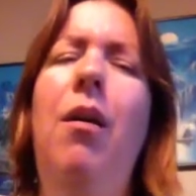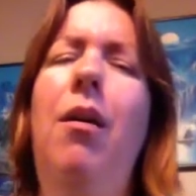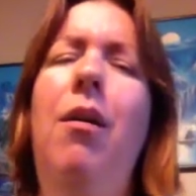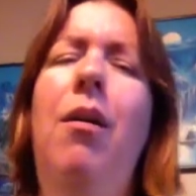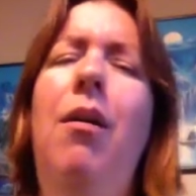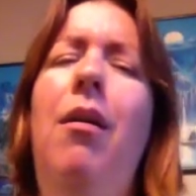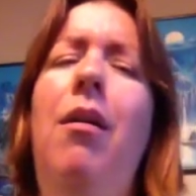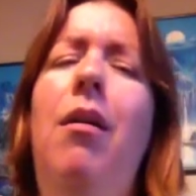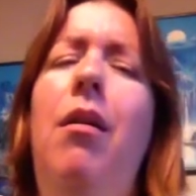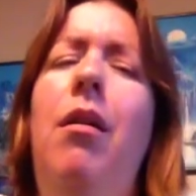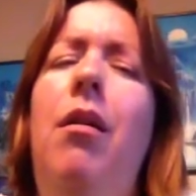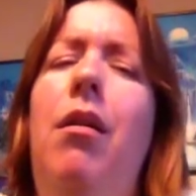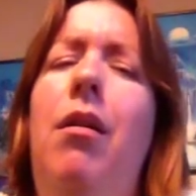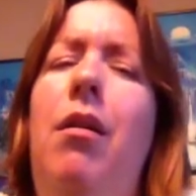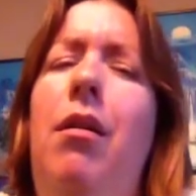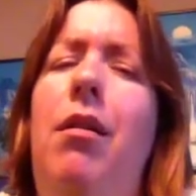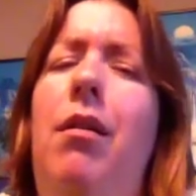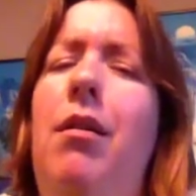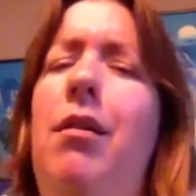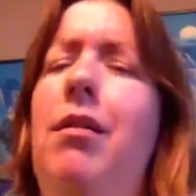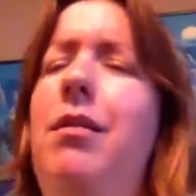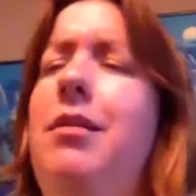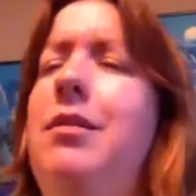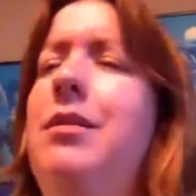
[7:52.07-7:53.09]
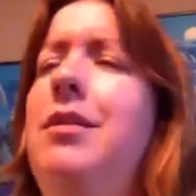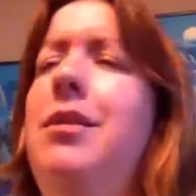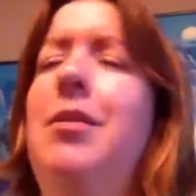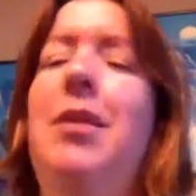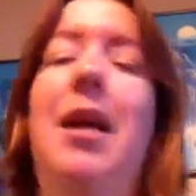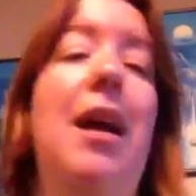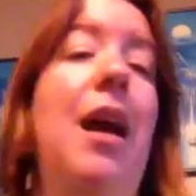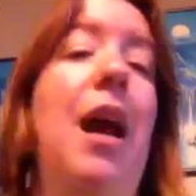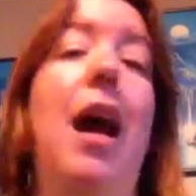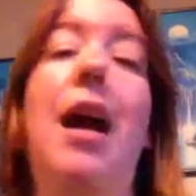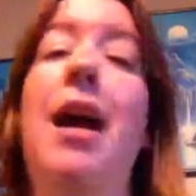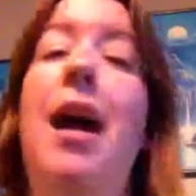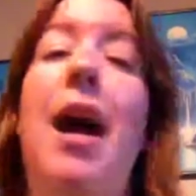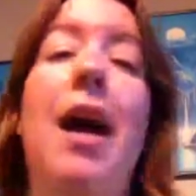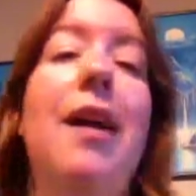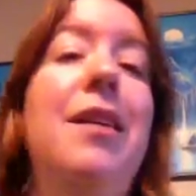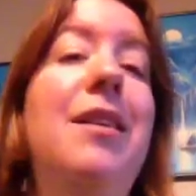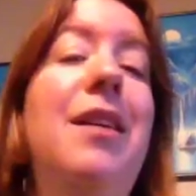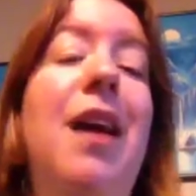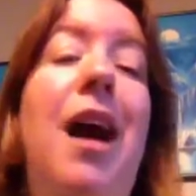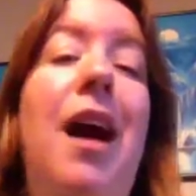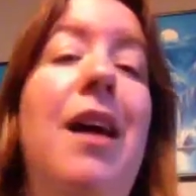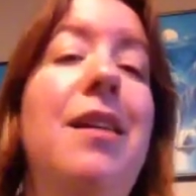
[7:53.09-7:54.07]
Oh, okay.
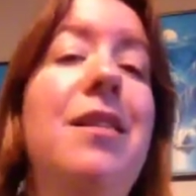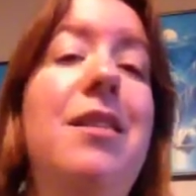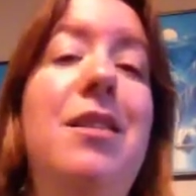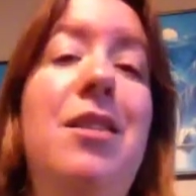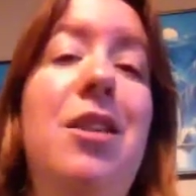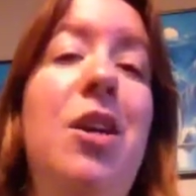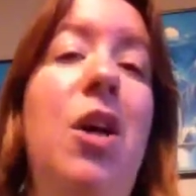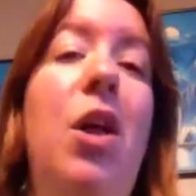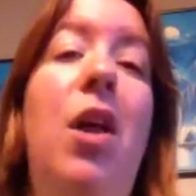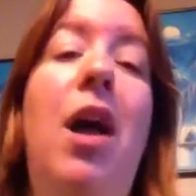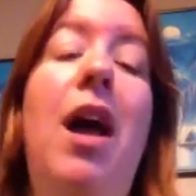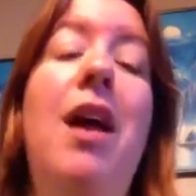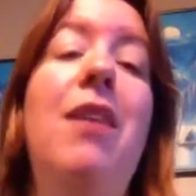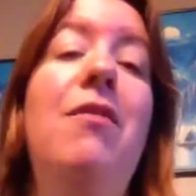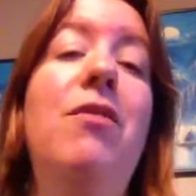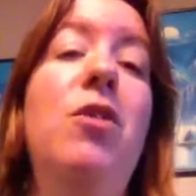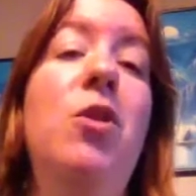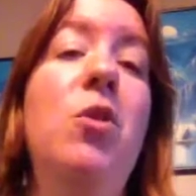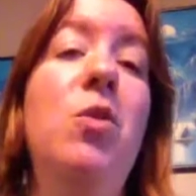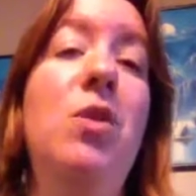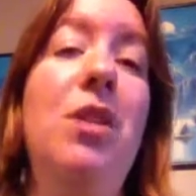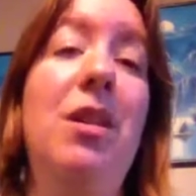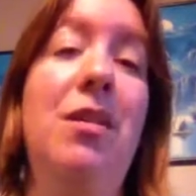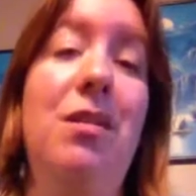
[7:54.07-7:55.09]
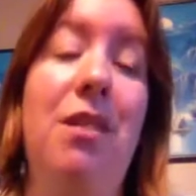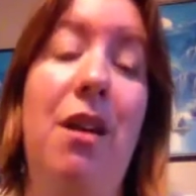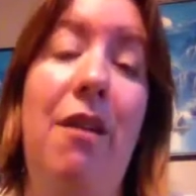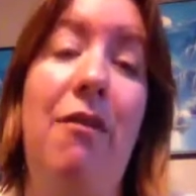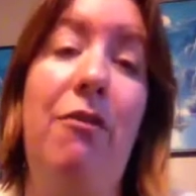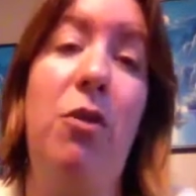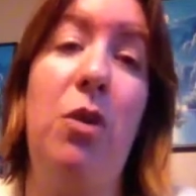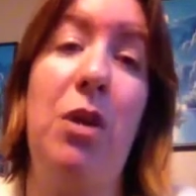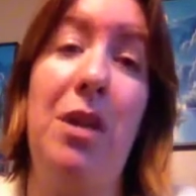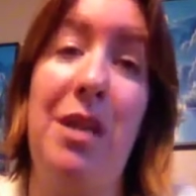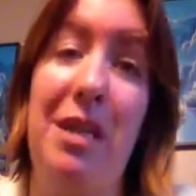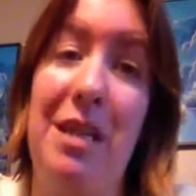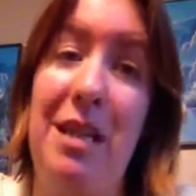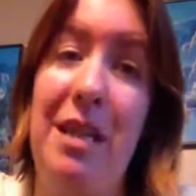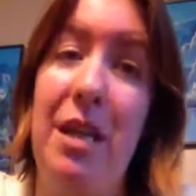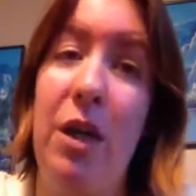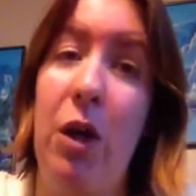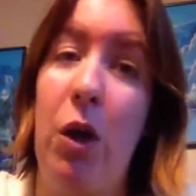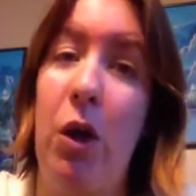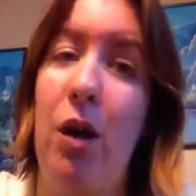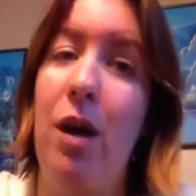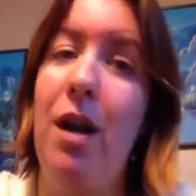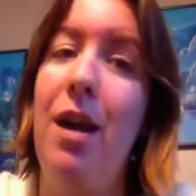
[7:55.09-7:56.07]
I have used that stuff for a
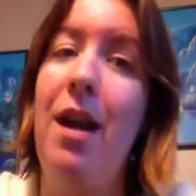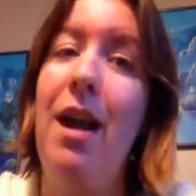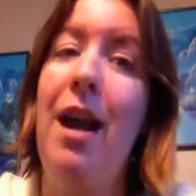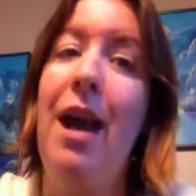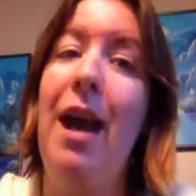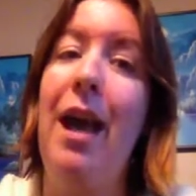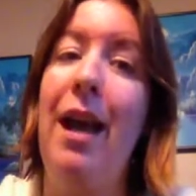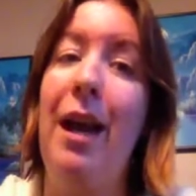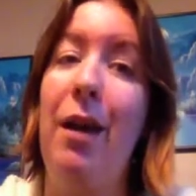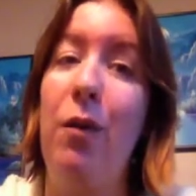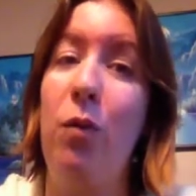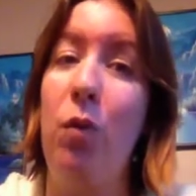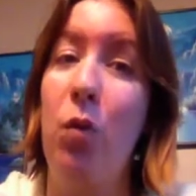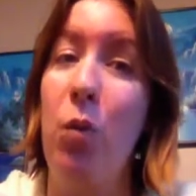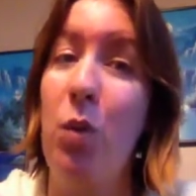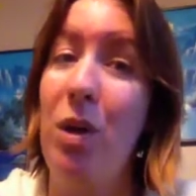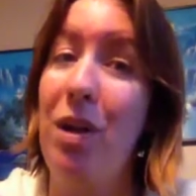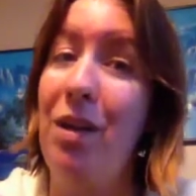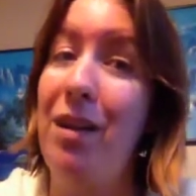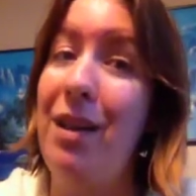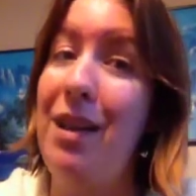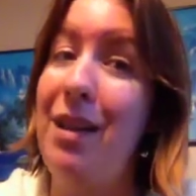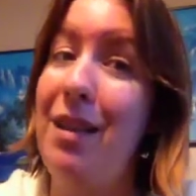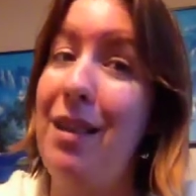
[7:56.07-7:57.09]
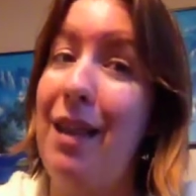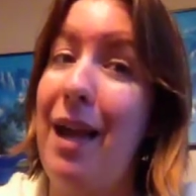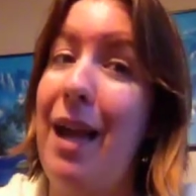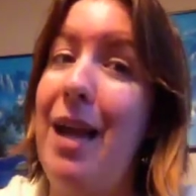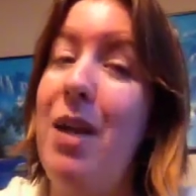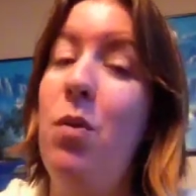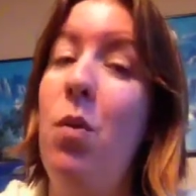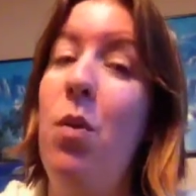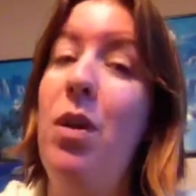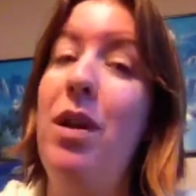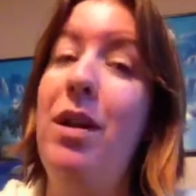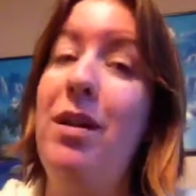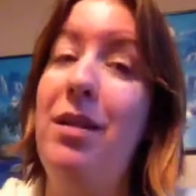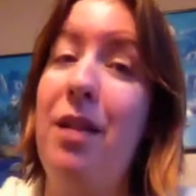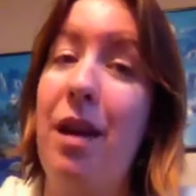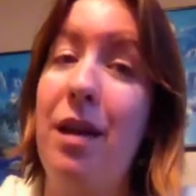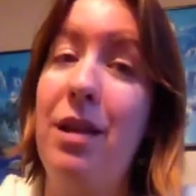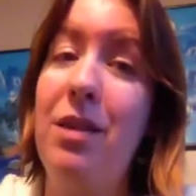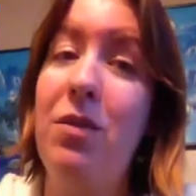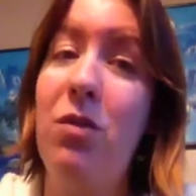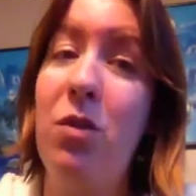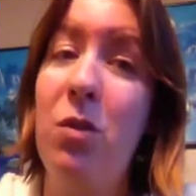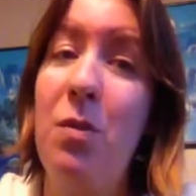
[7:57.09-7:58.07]
year, and I really like what it
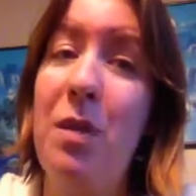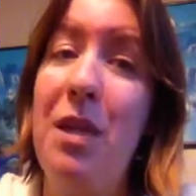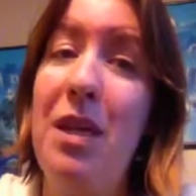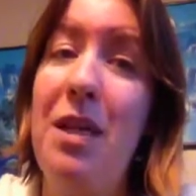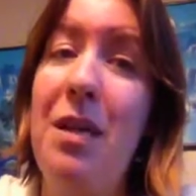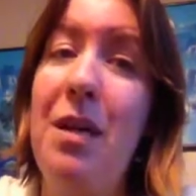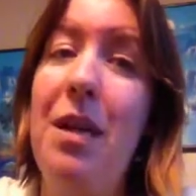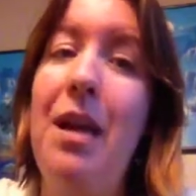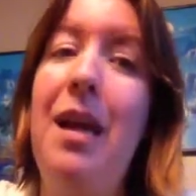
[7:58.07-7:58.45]
does for me.